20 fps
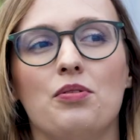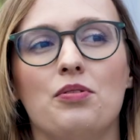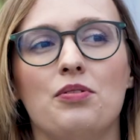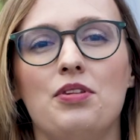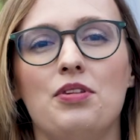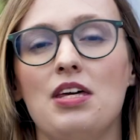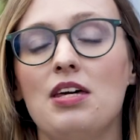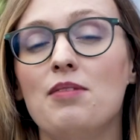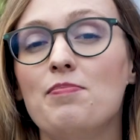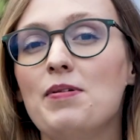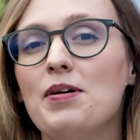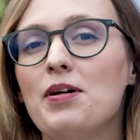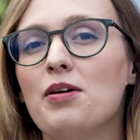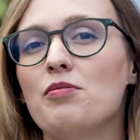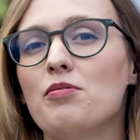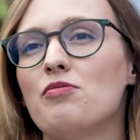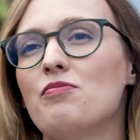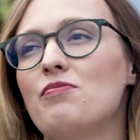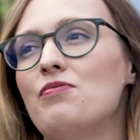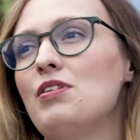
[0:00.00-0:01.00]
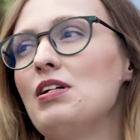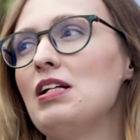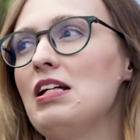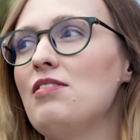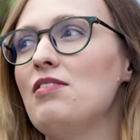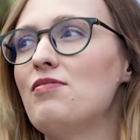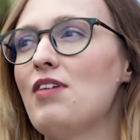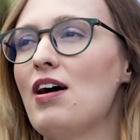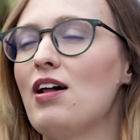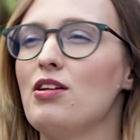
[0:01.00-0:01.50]
The EPQ is
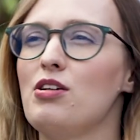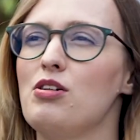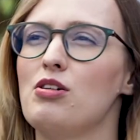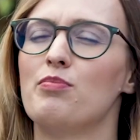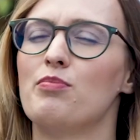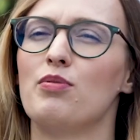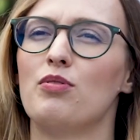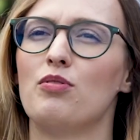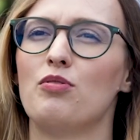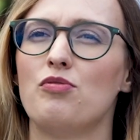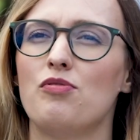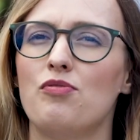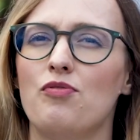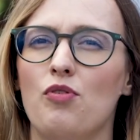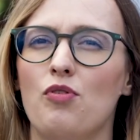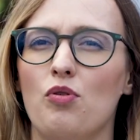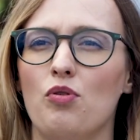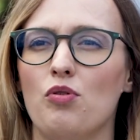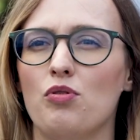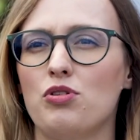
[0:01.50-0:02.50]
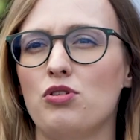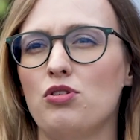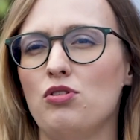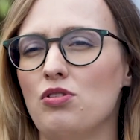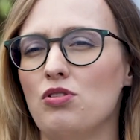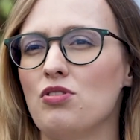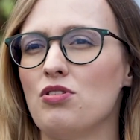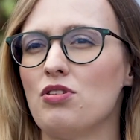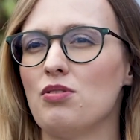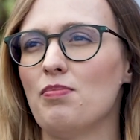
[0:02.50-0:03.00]
really valuable for
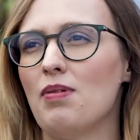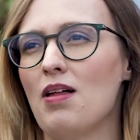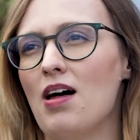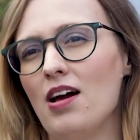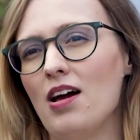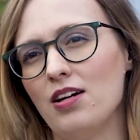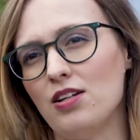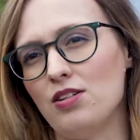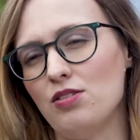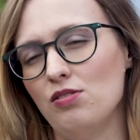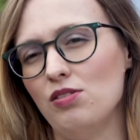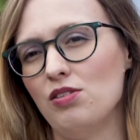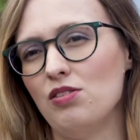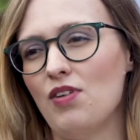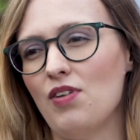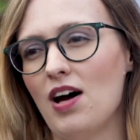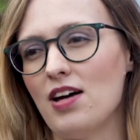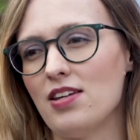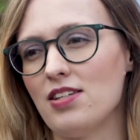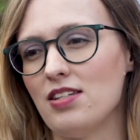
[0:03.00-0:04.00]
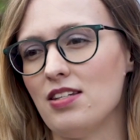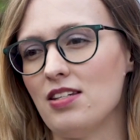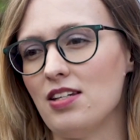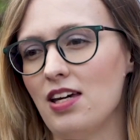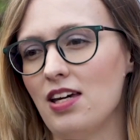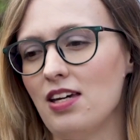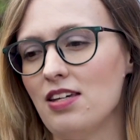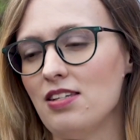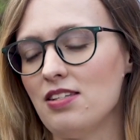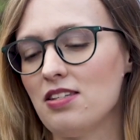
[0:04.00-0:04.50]
students applying to
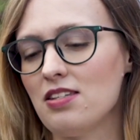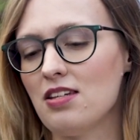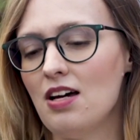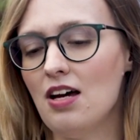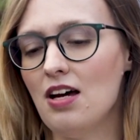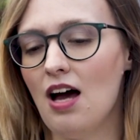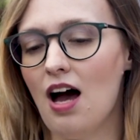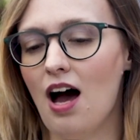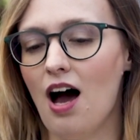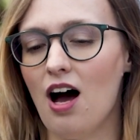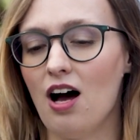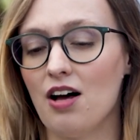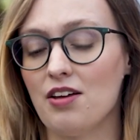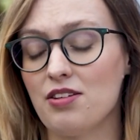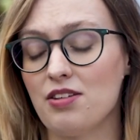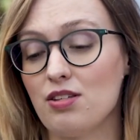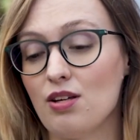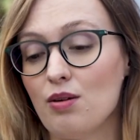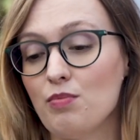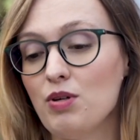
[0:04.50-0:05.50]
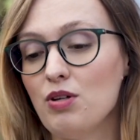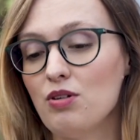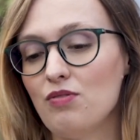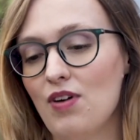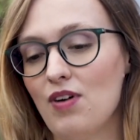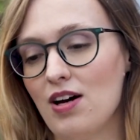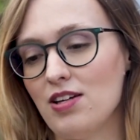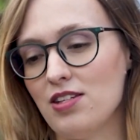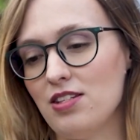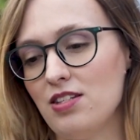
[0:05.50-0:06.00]
universities. Some
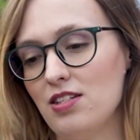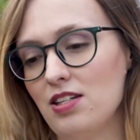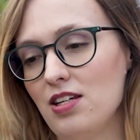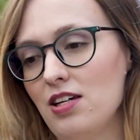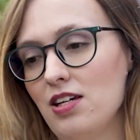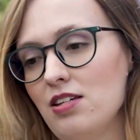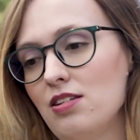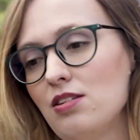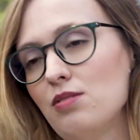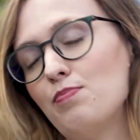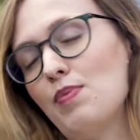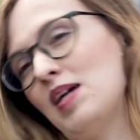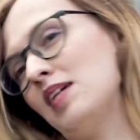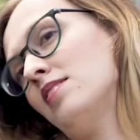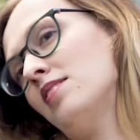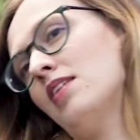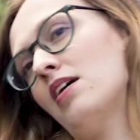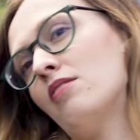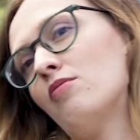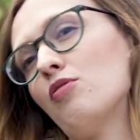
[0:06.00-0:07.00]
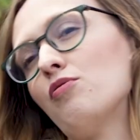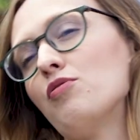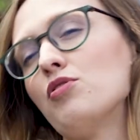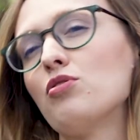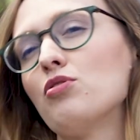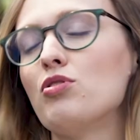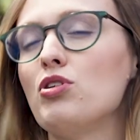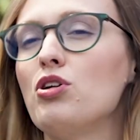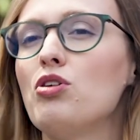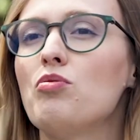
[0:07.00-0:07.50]
universities base their offers
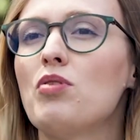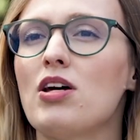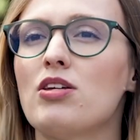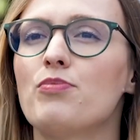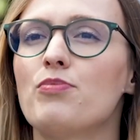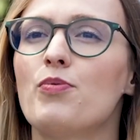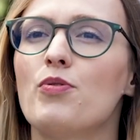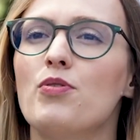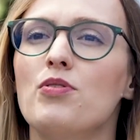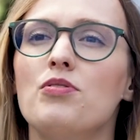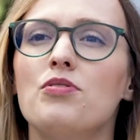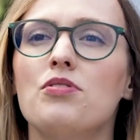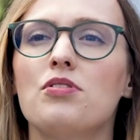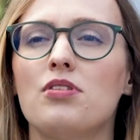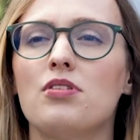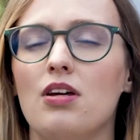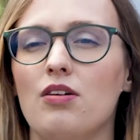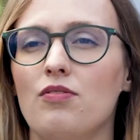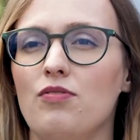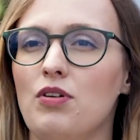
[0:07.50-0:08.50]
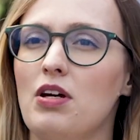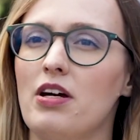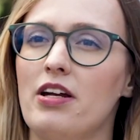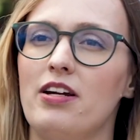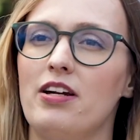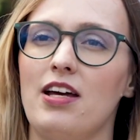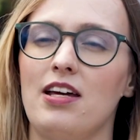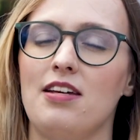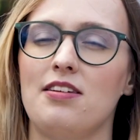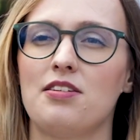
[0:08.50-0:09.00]
on UCAS points. If you get
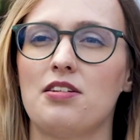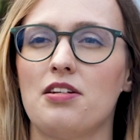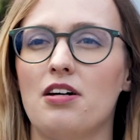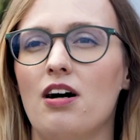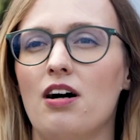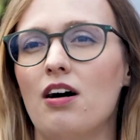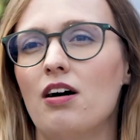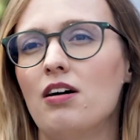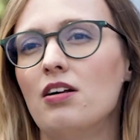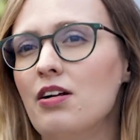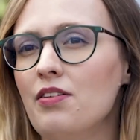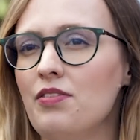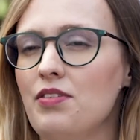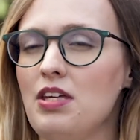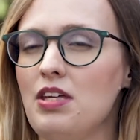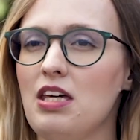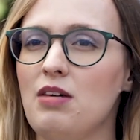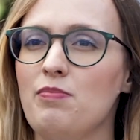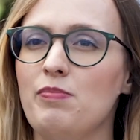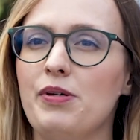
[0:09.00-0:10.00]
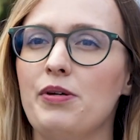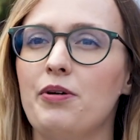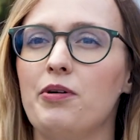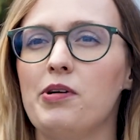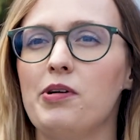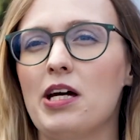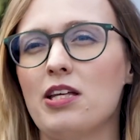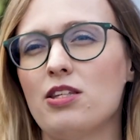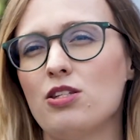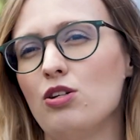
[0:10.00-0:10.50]
an A-star, the EPQ
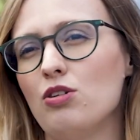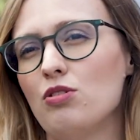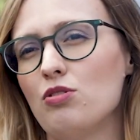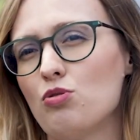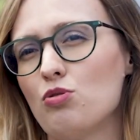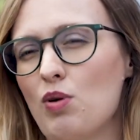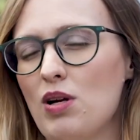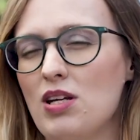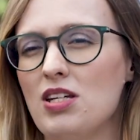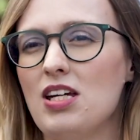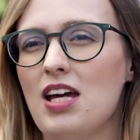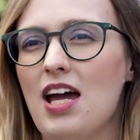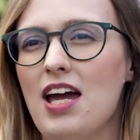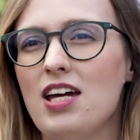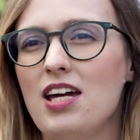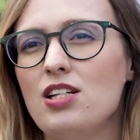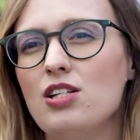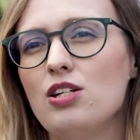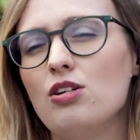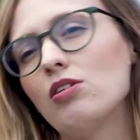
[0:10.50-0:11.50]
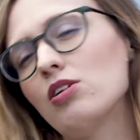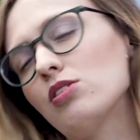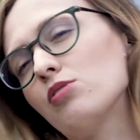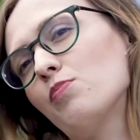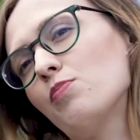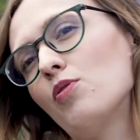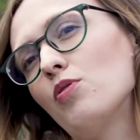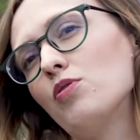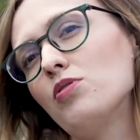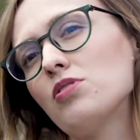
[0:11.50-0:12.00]
gets you 28 UCAS
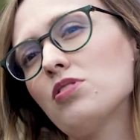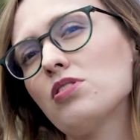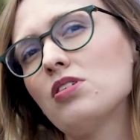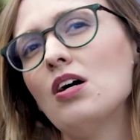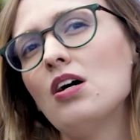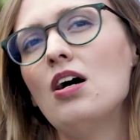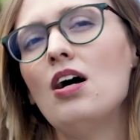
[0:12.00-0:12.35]
points.